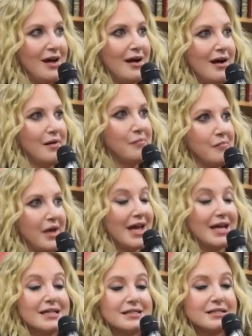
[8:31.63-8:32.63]
And
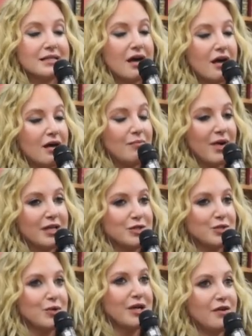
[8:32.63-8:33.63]
it's my
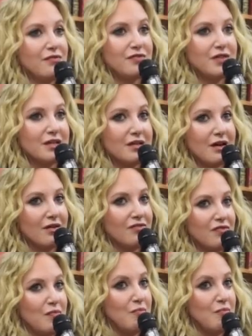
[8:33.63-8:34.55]
story of